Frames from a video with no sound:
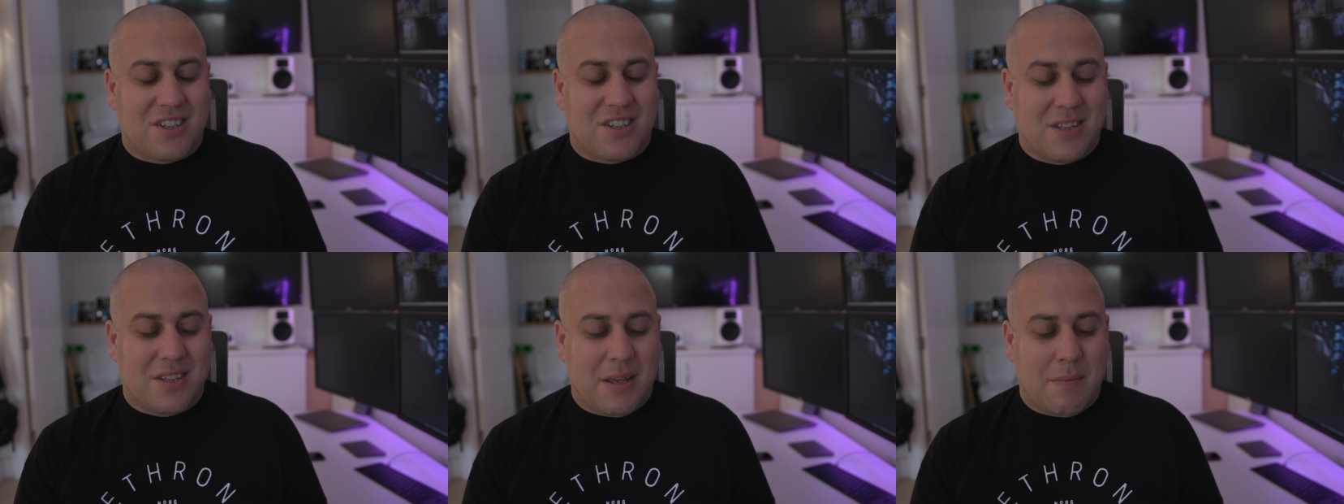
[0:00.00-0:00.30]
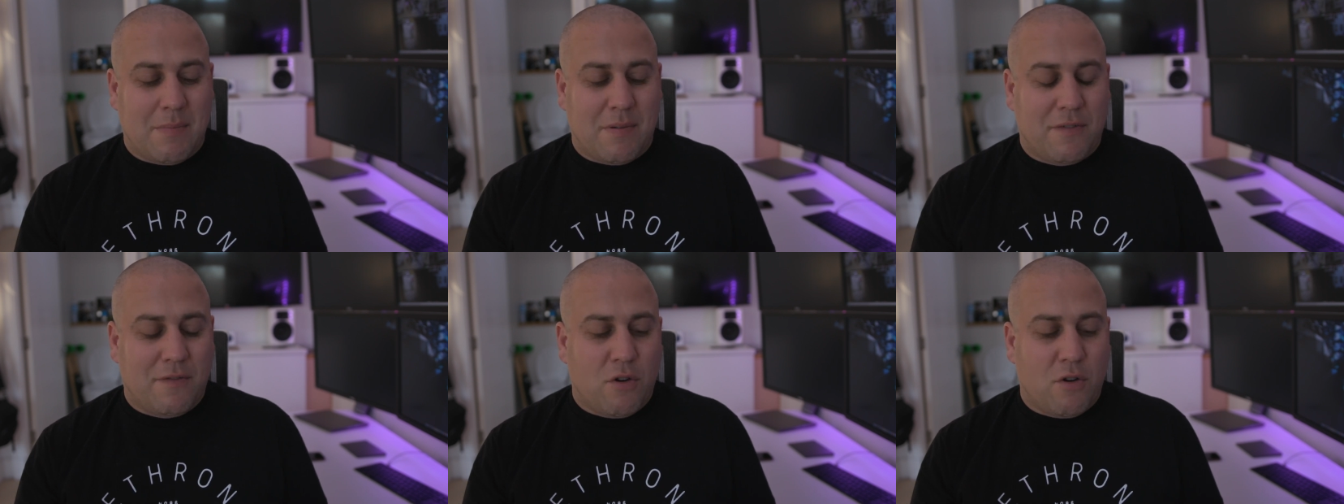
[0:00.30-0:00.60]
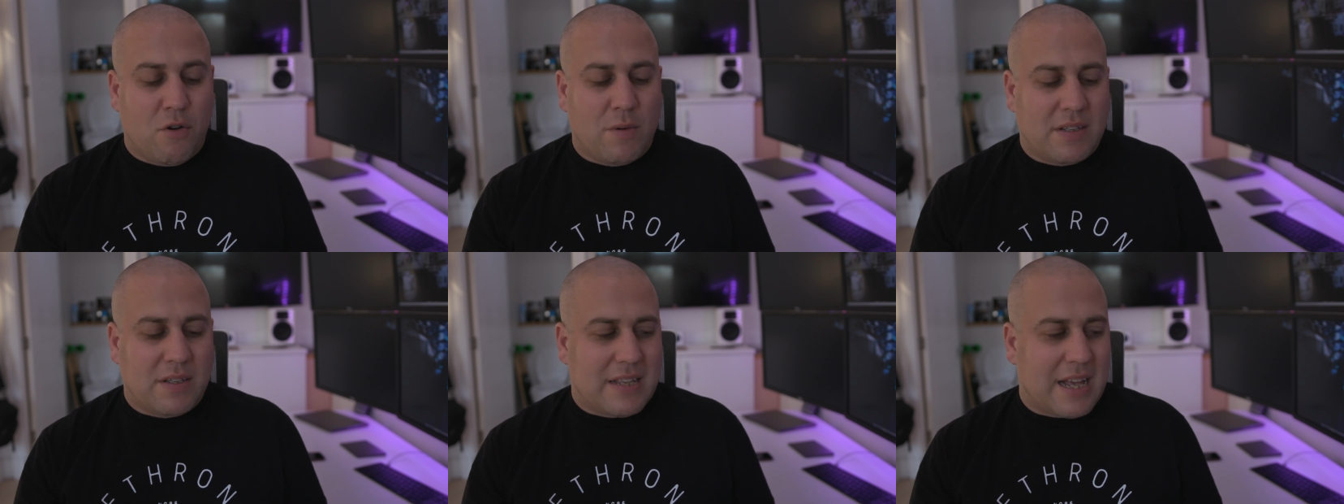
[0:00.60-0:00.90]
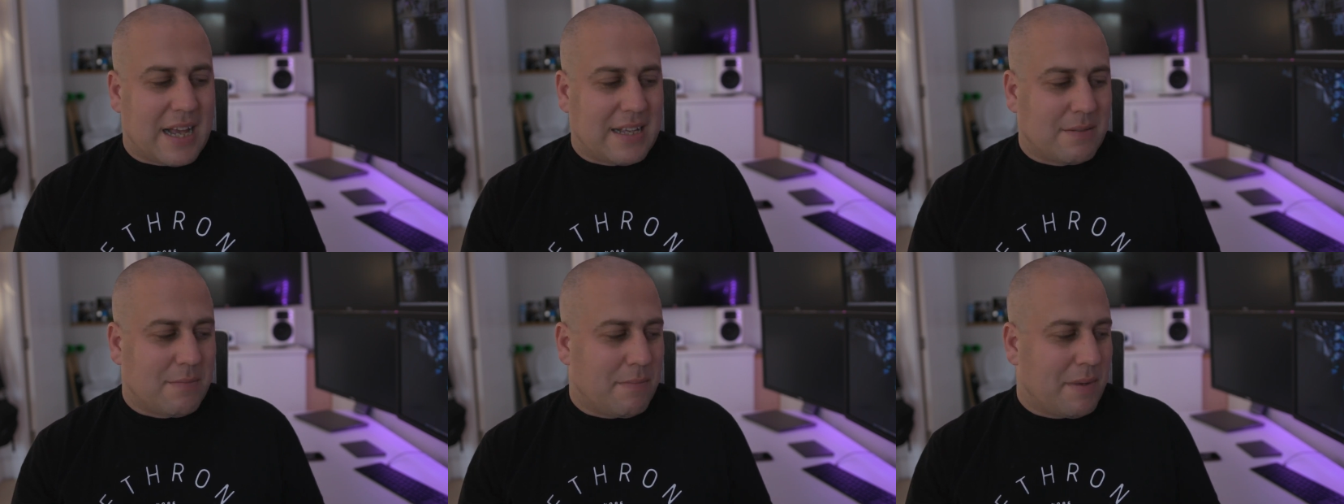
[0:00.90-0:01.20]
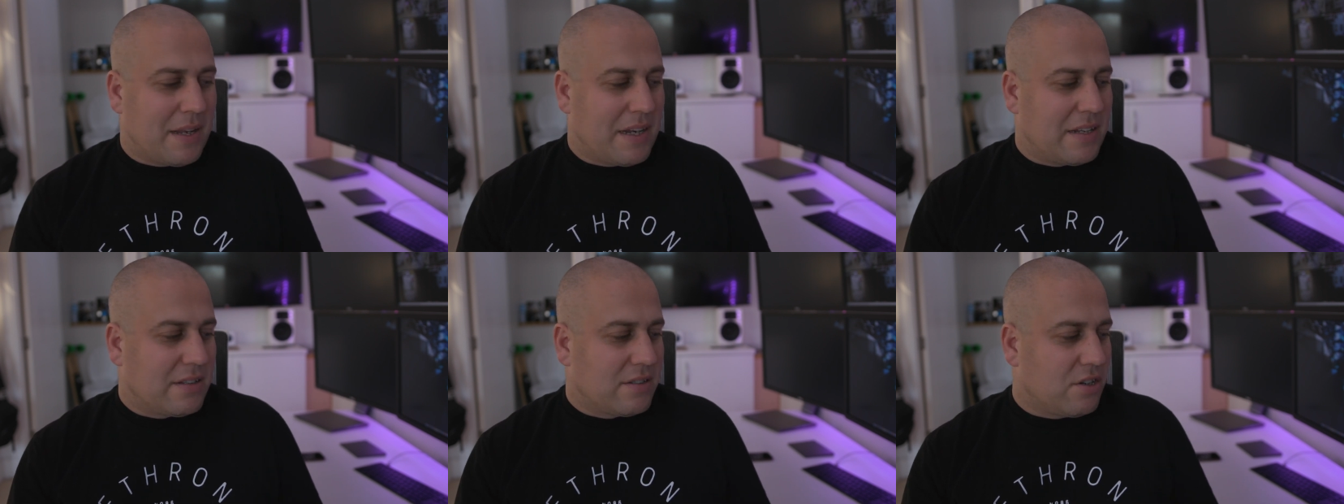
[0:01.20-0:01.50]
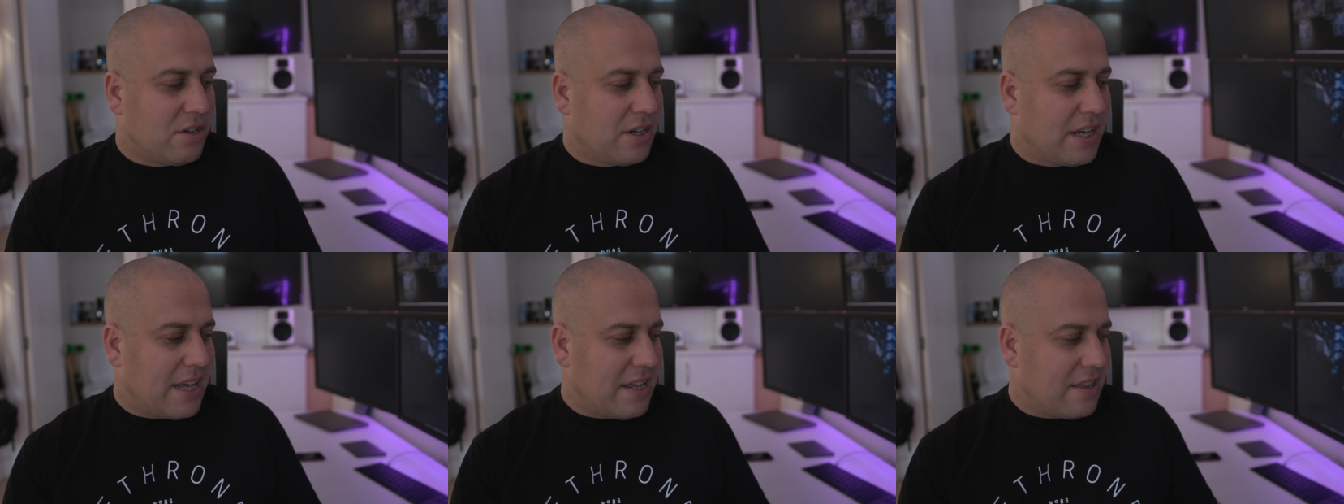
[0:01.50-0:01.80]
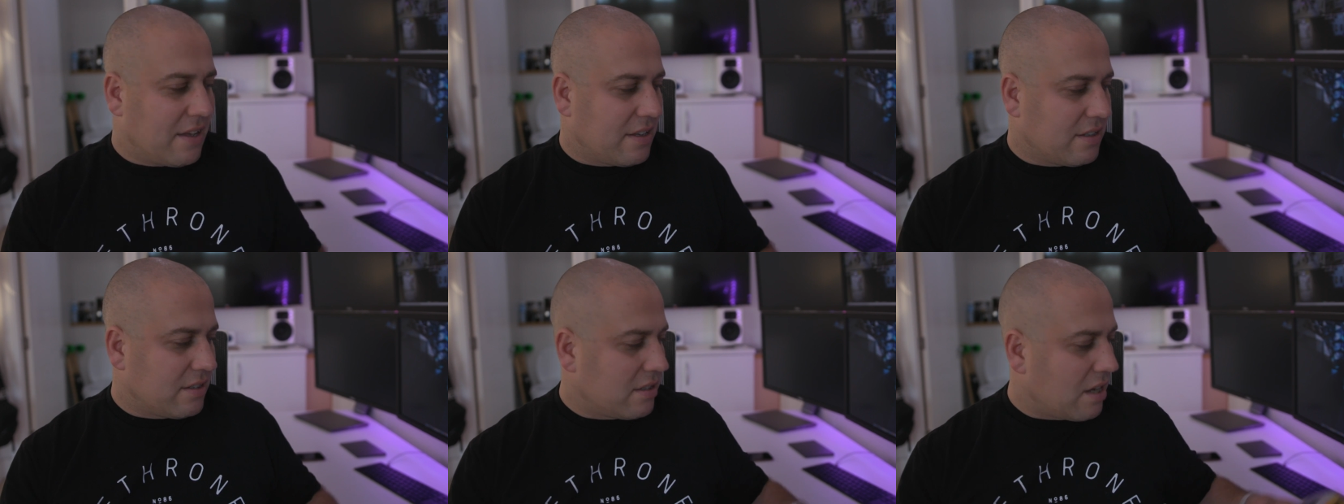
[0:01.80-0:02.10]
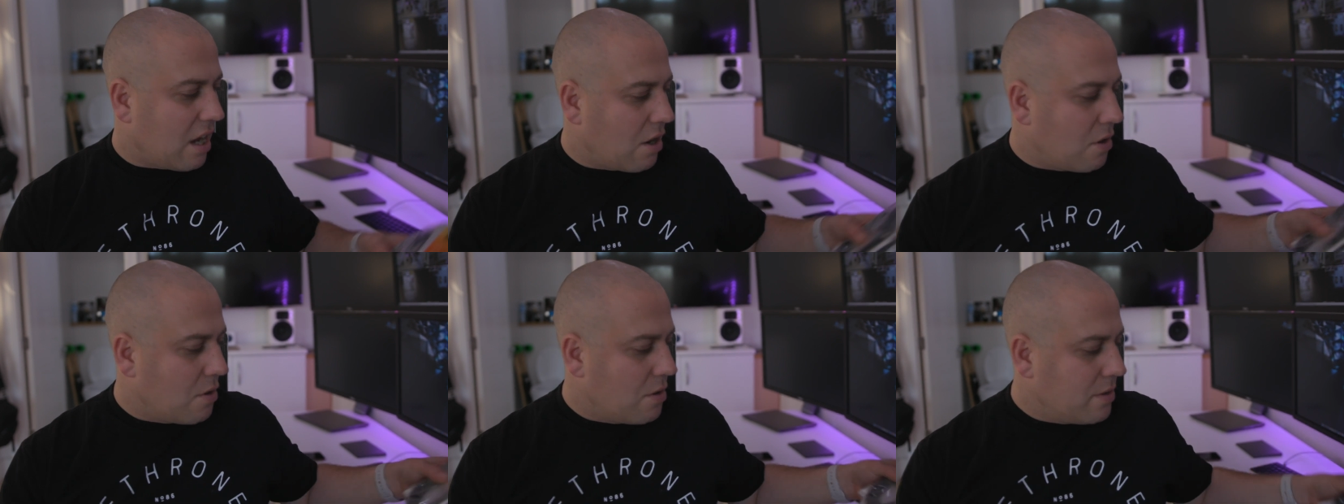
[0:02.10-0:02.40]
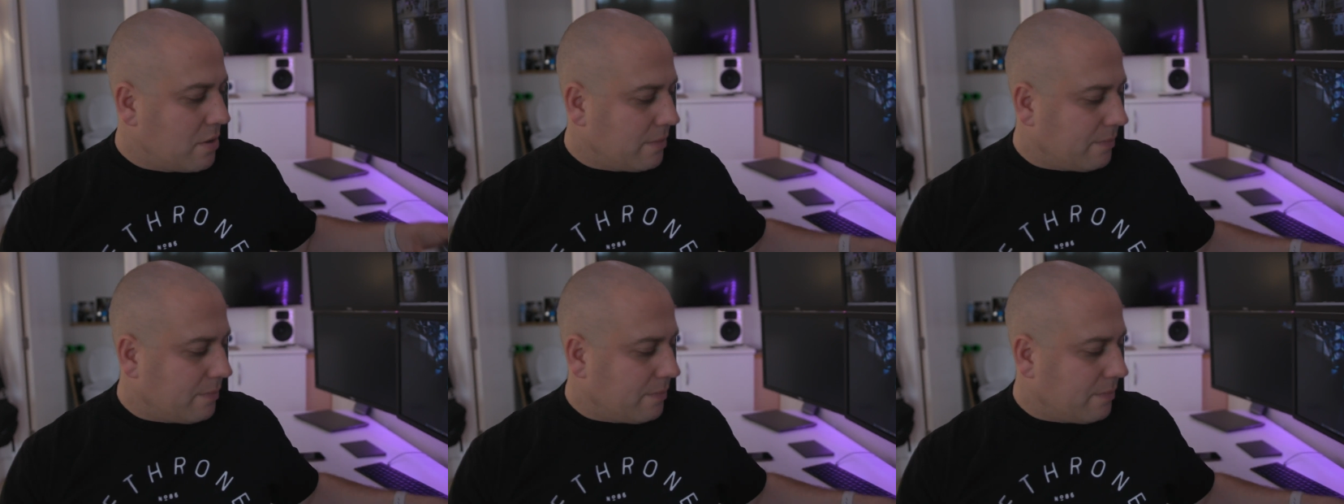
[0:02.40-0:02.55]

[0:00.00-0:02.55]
and the performance hasn't been as good either. So